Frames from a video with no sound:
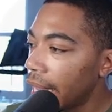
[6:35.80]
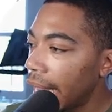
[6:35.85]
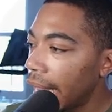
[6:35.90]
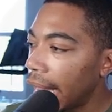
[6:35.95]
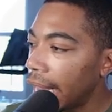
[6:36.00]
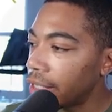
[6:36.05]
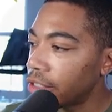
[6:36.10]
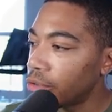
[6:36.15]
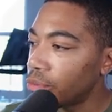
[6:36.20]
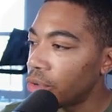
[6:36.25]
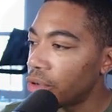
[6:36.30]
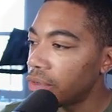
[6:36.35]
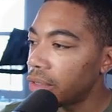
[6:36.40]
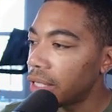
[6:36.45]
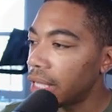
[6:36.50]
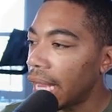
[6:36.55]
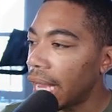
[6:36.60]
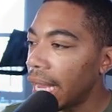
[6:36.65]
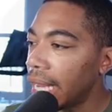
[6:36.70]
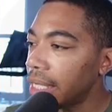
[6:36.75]
As you move
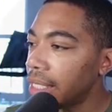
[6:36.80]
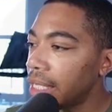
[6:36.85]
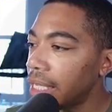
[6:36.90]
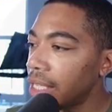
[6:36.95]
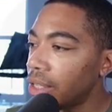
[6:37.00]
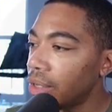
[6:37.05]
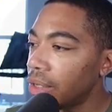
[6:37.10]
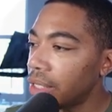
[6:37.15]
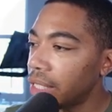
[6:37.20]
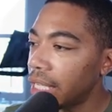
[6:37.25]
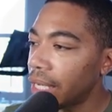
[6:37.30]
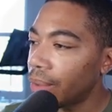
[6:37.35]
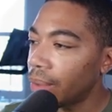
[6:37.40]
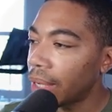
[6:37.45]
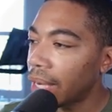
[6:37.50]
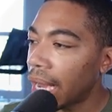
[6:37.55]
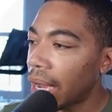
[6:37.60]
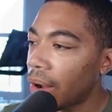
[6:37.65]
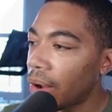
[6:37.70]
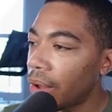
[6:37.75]
to the 18th, you can see we're
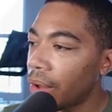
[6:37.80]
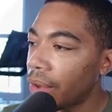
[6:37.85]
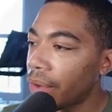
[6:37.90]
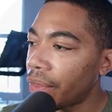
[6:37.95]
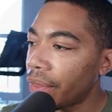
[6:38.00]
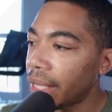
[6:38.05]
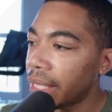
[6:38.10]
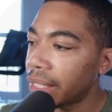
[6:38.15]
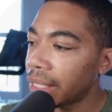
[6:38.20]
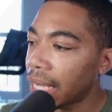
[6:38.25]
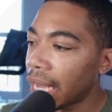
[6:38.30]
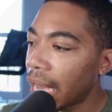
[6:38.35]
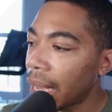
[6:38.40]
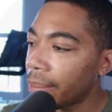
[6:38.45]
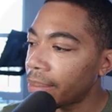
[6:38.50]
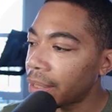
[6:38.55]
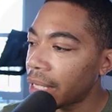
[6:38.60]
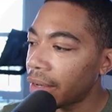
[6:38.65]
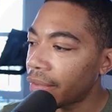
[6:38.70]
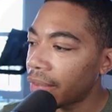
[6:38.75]
now on the
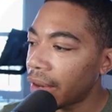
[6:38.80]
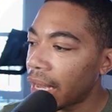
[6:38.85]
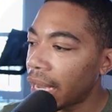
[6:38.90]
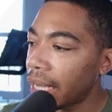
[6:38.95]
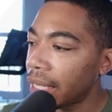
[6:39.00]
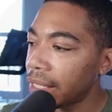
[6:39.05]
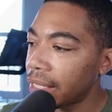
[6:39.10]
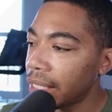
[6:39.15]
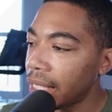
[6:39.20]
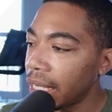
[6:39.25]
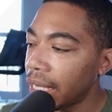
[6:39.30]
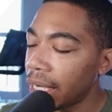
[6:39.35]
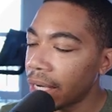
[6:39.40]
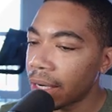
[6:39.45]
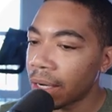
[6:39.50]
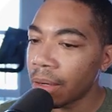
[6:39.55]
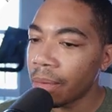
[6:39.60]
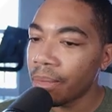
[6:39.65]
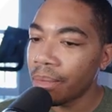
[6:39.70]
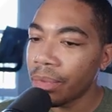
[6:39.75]
top set of lines
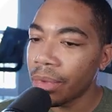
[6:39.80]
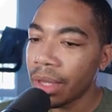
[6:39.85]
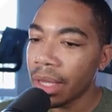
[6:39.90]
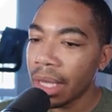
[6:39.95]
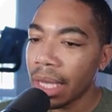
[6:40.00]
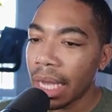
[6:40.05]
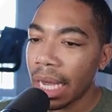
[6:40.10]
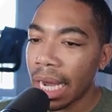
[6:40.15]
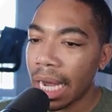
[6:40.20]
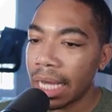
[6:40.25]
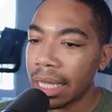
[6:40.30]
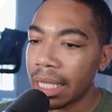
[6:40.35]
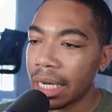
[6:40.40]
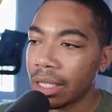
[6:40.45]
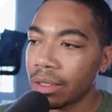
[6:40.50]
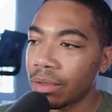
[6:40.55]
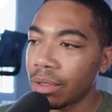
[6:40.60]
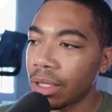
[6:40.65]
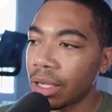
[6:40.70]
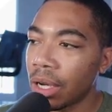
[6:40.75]
here. And then
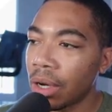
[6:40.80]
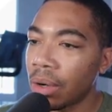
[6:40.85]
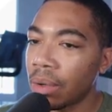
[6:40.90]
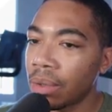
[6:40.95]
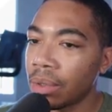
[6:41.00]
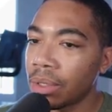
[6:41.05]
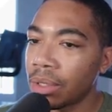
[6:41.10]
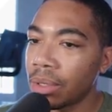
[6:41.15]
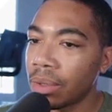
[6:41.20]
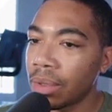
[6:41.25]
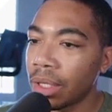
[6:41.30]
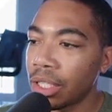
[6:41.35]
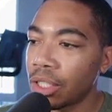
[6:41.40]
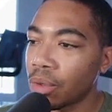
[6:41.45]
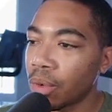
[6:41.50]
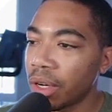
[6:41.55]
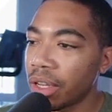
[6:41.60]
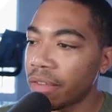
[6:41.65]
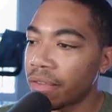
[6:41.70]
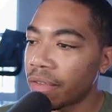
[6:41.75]
as we go to the
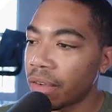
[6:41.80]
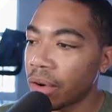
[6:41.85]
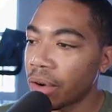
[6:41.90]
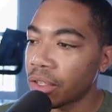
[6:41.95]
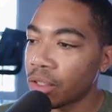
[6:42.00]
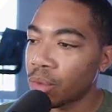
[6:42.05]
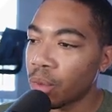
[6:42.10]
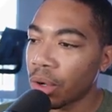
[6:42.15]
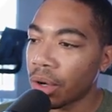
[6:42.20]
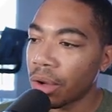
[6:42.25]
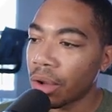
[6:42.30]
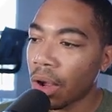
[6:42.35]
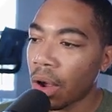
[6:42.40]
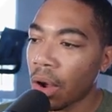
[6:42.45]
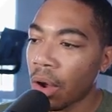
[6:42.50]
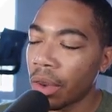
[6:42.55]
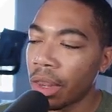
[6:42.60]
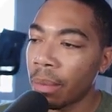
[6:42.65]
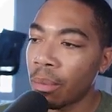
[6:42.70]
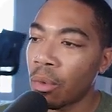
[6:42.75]
21st, we're
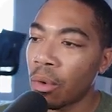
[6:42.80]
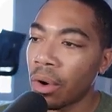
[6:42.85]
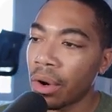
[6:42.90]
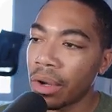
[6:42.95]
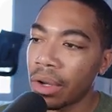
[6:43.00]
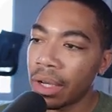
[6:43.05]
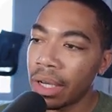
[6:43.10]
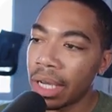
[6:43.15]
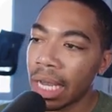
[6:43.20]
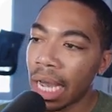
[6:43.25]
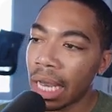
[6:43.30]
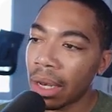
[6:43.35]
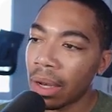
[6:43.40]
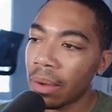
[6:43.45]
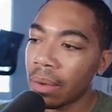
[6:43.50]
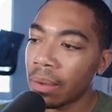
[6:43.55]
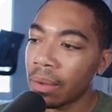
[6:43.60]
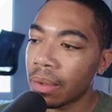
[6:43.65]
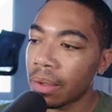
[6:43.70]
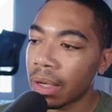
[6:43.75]
on the more
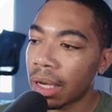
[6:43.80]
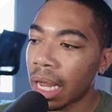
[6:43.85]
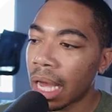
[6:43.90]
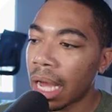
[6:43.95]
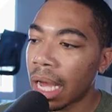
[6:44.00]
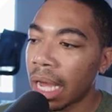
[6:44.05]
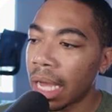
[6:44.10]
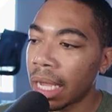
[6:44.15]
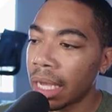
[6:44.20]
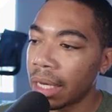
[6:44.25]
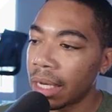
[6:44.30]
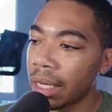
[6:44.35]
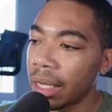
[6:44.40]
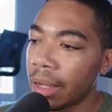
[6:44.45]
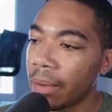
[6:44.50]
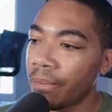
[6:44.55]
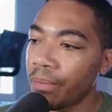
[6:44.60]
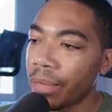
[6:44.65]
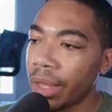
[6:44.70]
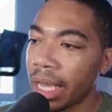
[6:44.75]
yellow line,
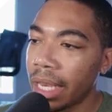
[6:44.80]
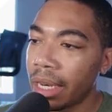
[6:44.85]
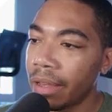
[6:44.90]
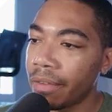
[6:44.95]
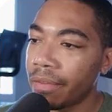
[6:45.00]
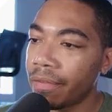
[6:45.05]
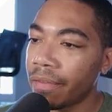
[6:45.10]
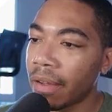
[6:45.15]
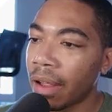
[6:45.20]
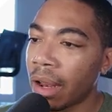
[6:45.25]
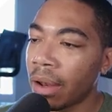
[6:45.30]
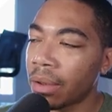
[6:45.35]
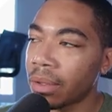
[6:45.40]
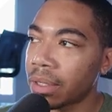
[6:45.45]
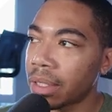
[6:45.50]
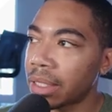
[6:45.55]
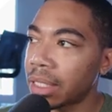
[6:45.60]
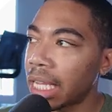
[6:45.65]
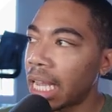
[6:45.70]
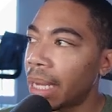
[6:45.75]
and it
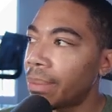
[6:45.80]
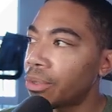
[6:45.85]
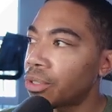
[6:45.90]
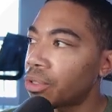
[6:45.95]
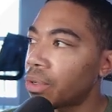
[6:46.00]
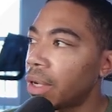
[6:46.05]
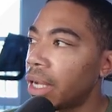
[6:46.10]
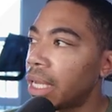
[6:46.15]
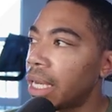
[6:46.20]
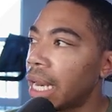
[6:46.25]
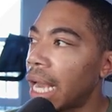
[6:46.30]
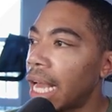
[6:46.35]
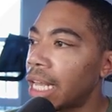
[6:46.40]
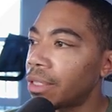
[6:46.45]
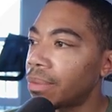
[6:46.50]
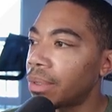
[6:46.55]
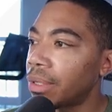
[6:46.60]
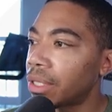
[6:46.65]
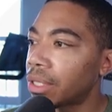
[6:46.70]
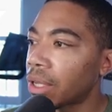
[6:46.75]
follows the same trend
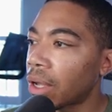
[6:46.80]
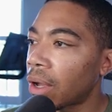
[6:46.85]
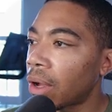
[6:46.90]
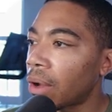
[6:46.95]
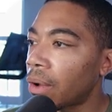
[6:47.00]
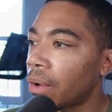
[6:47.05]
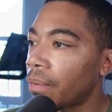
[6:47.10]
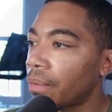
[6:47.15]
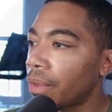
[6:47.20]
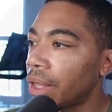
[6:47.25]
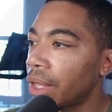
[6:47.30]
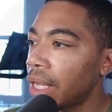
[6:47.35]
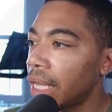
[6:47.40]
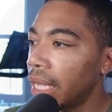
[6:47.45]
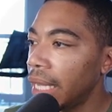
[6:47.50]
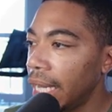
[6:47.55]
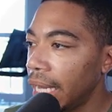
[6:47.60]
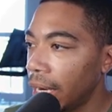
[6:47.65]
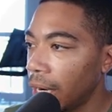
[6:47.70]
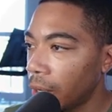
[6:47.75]
as we saw
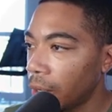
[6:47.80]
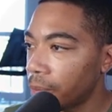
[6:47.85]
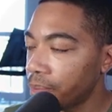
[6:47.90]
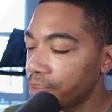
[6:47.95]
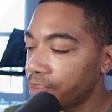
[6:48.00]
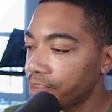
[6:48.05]
here.